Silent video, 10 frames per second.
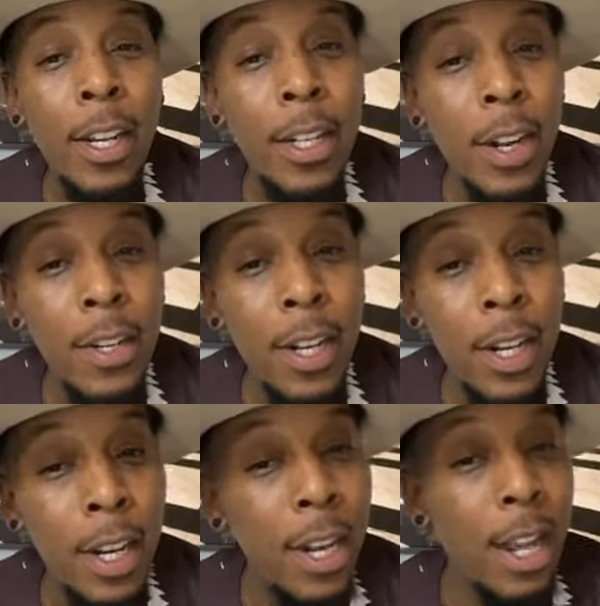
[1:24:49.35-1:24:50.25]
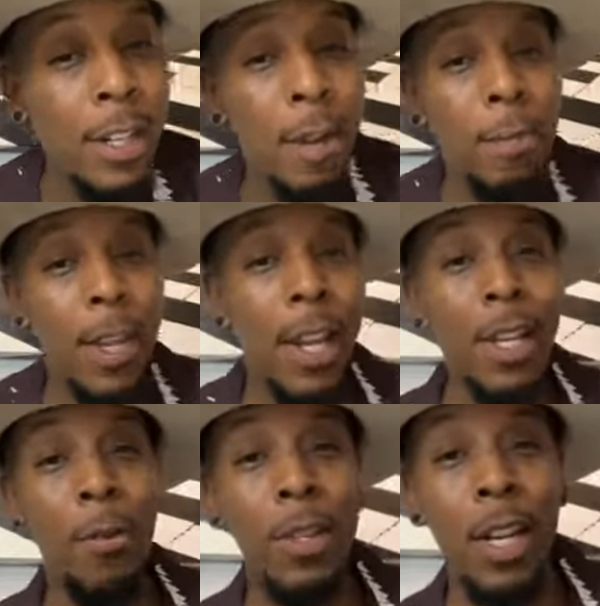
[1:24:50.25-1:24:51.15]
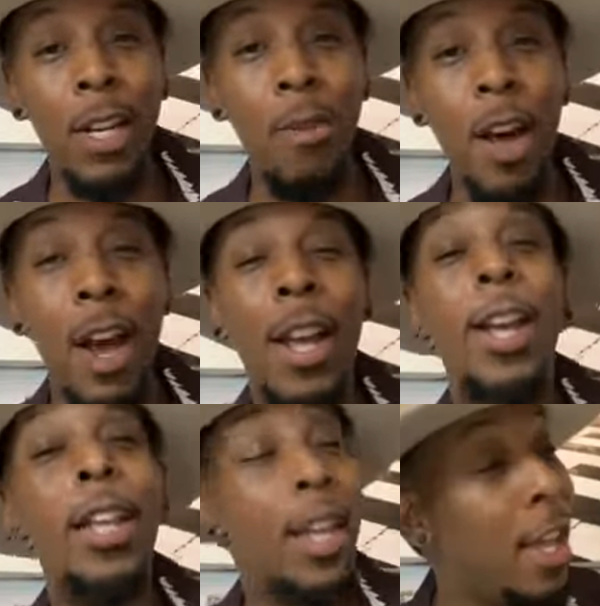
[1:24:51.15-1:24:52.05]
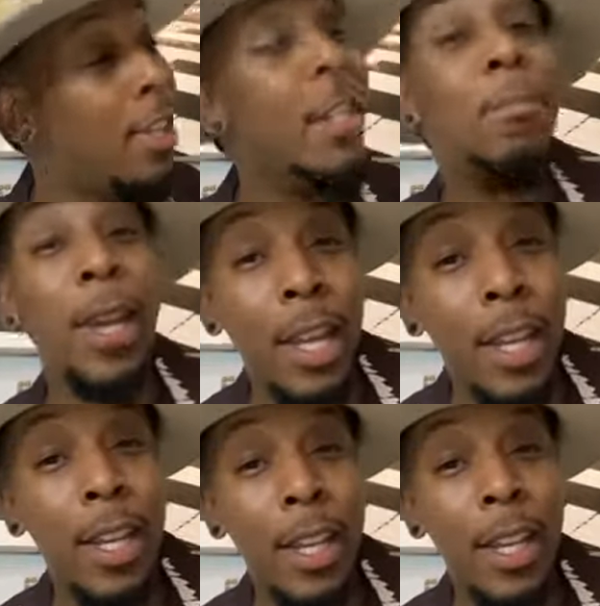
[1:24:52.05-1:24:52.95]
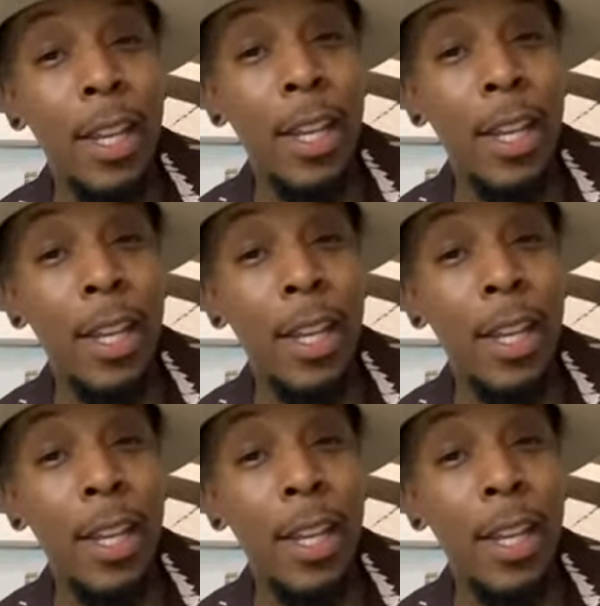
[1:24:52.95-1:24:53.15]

Then they start saying, "That's that kid that was in the choir." Yes, it's me.